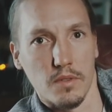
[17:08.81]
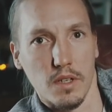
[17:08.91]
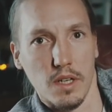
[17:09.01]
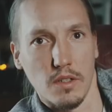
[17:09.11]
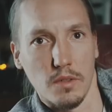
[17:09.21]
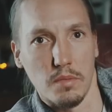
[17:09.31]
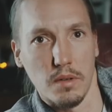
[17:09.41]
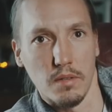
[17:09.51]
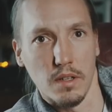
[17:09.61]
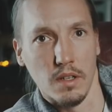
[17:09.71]
So I should
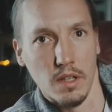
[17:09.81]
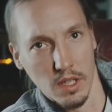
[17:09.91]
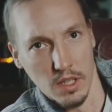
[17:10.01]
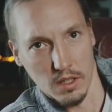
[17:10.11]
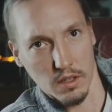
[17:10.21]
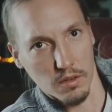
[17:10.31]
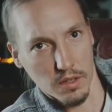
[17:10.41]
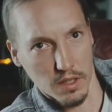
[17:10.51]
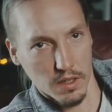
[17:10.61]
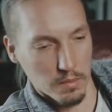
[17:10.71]
probably go
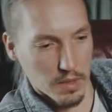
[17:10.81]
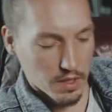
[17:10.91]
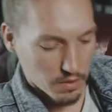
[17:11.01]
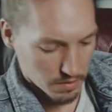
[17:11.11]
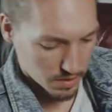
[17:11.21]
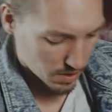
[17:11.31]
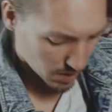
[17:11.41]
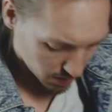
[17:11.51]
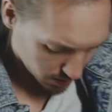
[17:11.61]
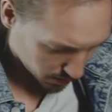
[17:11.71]
in the menu and
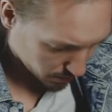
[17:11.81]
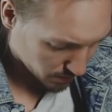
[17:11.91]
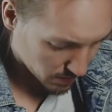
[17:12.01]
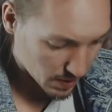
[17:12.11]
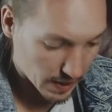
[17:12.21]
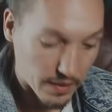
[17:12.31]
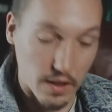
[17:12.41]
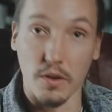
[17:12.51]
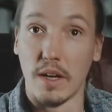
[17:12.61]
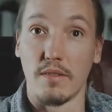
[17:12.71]
shut it off. And
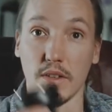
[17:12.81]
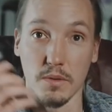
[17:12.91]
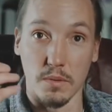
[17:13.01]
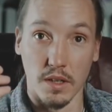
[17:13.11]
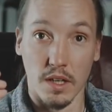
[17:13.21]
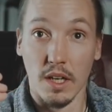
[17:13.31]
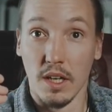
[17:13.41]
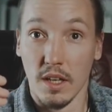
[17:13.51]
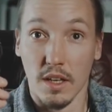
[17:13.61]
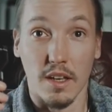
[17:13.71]
then you have this one.
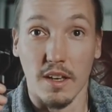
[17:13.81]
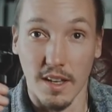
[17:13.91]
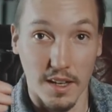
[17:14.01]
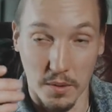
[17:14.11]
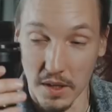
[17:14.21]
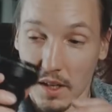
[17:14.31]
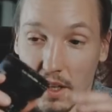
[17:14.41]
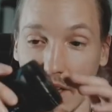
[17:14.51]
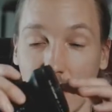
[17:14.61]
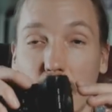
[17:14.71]
Anyway,
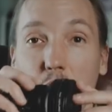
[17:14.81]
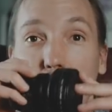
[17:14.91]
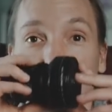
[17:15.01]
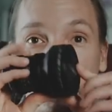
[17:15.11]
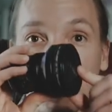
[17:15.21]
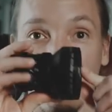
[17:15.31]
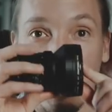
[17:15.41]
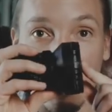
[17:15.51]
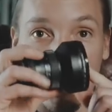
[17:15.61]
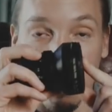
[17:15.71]

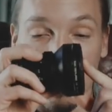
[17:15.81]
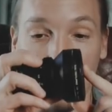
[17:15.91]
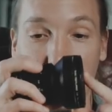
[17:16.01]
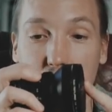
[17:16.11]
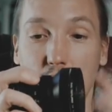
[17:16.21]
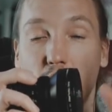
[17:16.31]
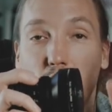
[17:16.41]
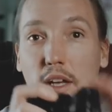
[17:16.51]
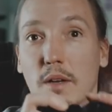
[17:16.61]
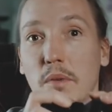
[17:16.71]
SLR Magic
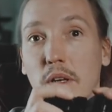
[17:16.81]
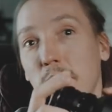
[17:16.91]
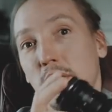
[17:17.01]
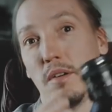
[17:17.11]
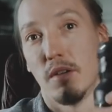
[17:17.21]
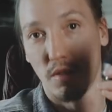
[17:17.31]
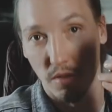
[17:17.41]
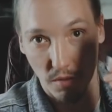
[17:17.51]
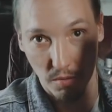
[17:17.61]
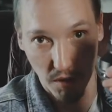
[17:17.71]
10 millimeter,
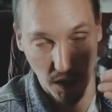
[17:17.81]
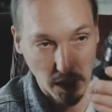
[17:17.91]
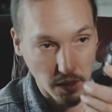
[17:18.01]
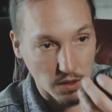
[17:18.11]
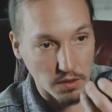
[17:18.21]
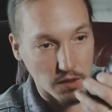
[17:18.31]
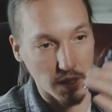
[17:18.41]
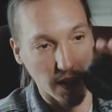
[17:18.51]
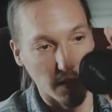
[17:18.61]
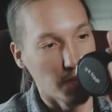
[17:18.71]
also a really good
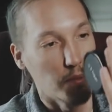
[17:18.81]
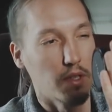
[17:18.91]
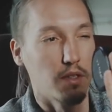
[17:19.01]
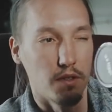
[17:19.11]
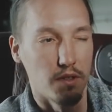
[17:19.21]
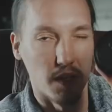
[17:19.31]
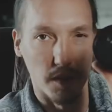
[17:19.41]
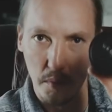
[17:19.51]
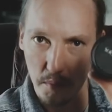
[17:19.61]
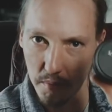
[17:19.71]
lens, but this is a
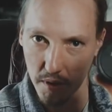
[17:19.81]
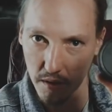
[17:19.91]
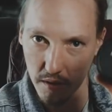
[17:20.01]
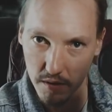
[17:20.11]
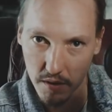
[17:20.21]
little bit bigger.